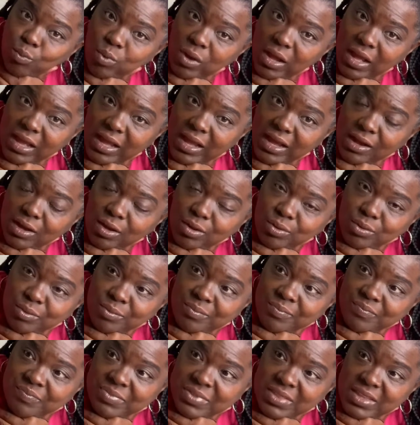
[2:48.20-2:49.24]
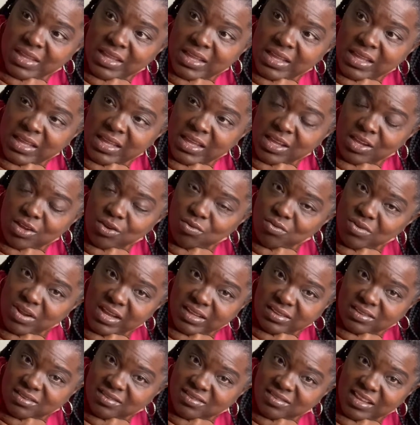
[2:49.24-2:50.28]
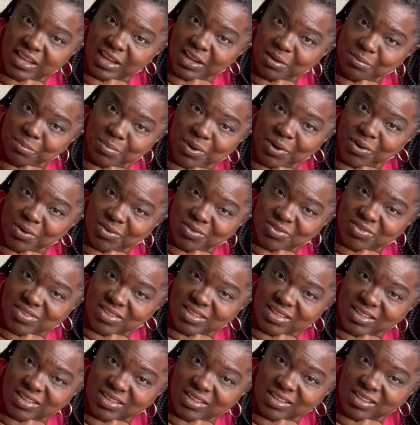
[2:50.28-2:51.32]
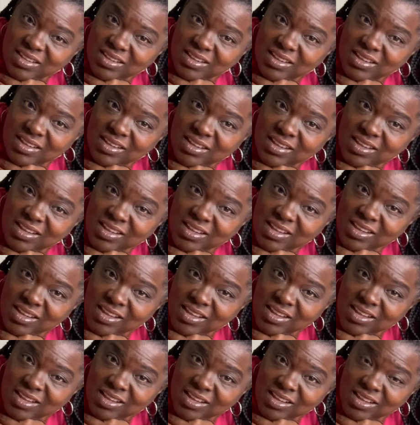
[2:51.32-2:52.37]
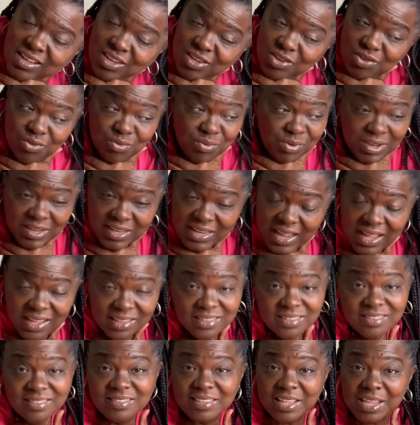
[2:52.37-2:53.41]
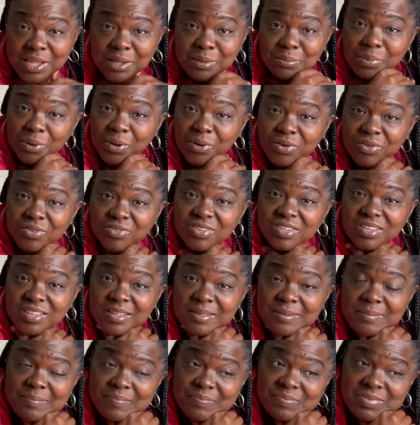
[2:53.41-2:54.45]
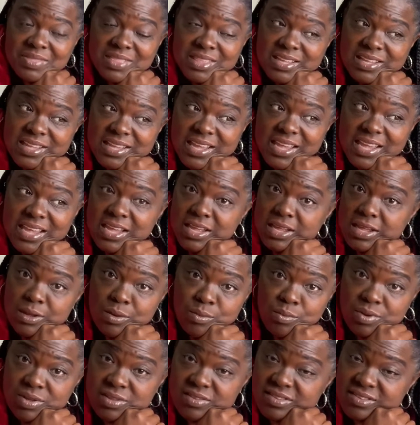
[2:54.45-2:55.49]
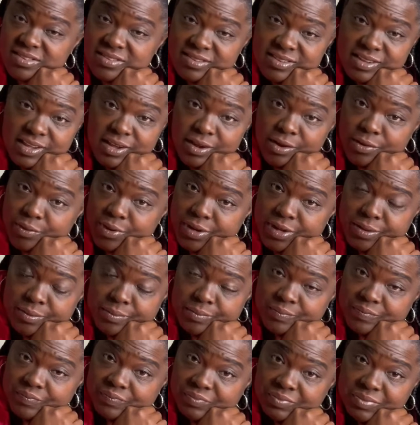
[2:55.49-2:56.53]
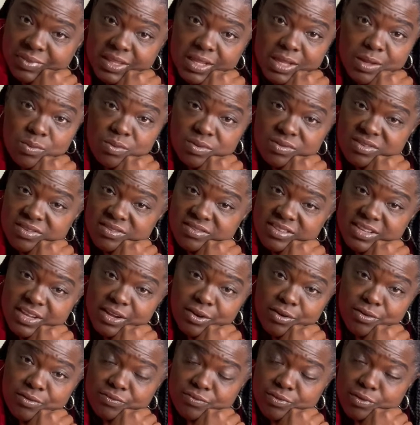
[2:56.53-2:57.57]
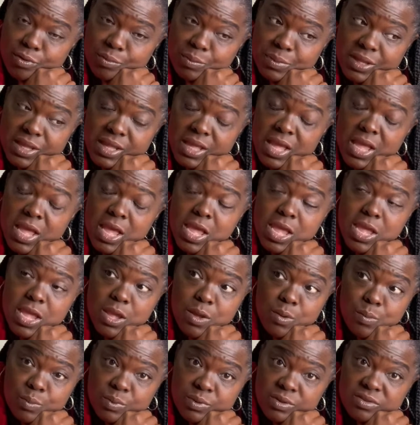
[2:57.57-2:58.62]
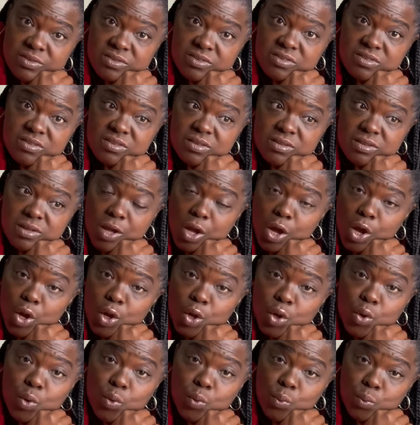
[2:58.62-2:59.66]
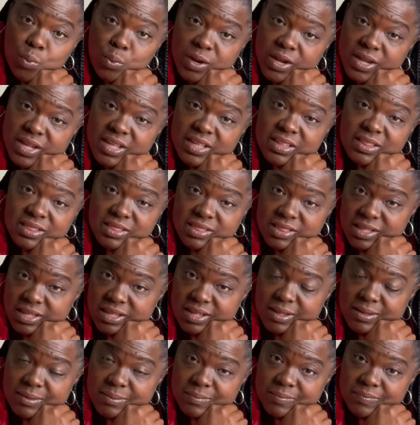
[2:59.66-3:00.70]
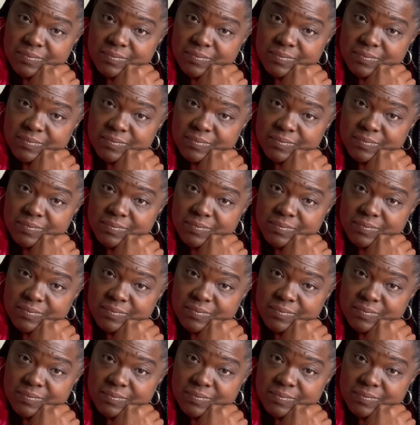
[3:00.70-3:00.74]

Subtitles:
wow, you're not the same person. You are not the same person. And it wasn't scary. It wasn't scary for me. It was a great thing